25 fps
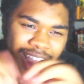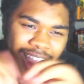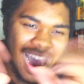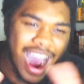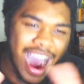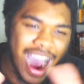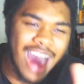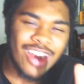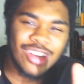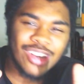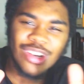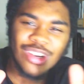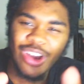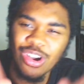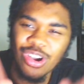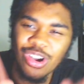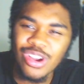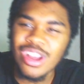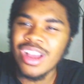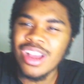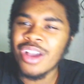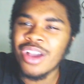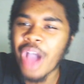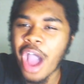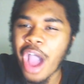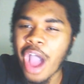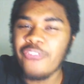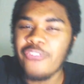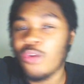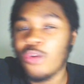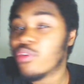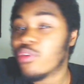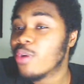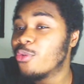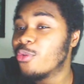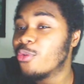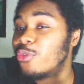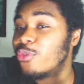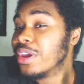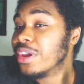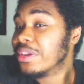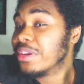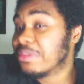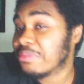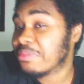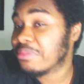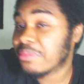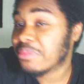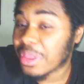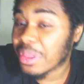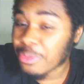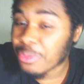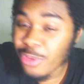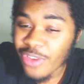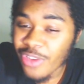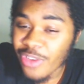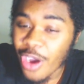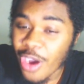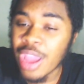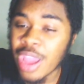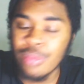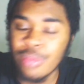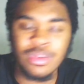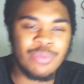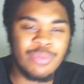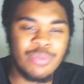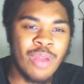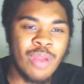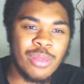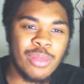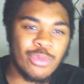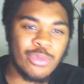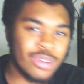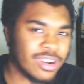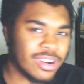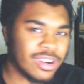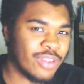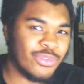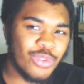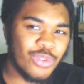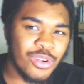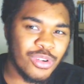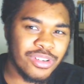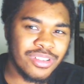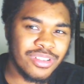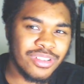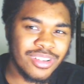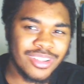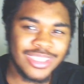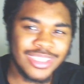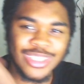I don't know. I thought Ribery, without him, we probably wouldn't have won.